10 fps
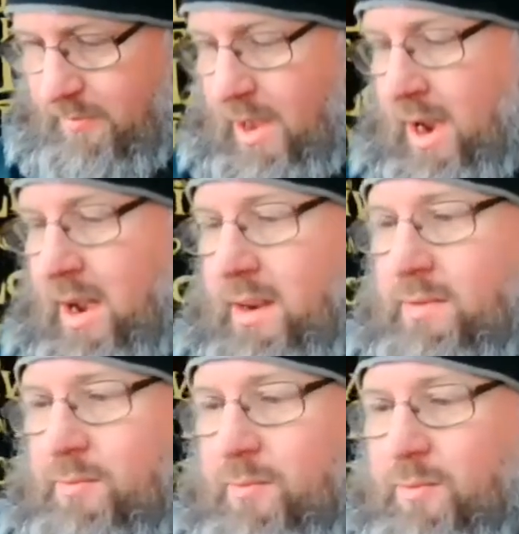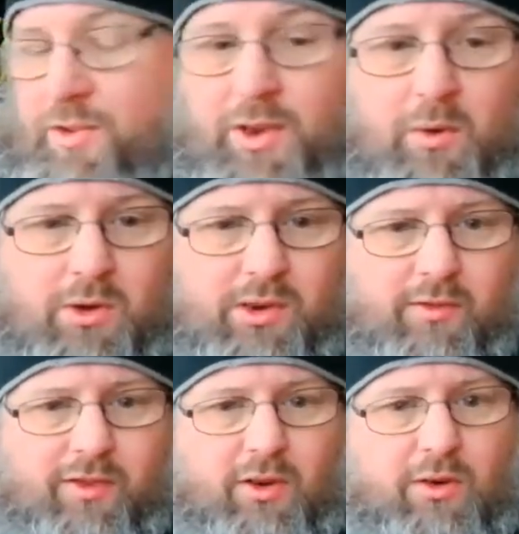And still on
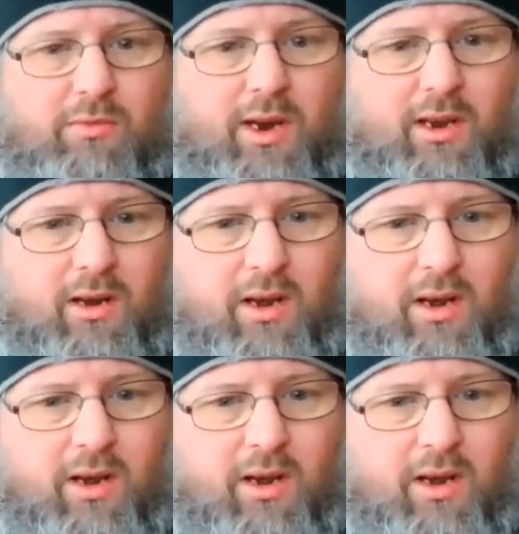something on a regular.